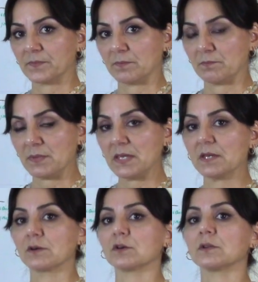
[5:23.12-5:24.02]

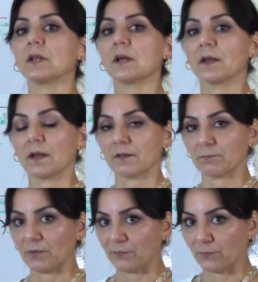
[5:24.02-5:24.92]
meal
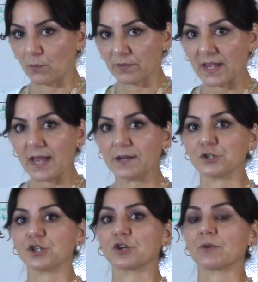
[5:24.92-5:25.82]
before the
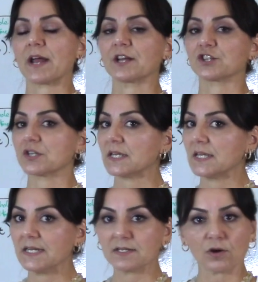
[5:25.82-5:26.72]
energy crash.
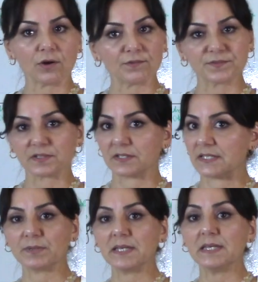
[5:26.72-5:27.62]
Eat
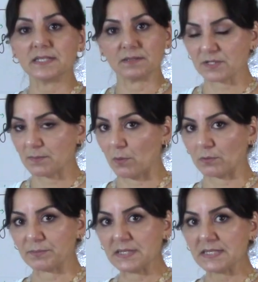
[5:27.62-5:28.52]
often, eat in
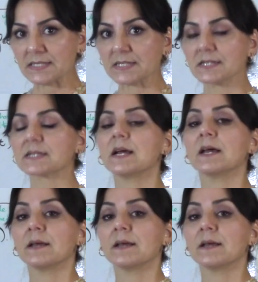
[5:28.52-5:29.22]
small pieces.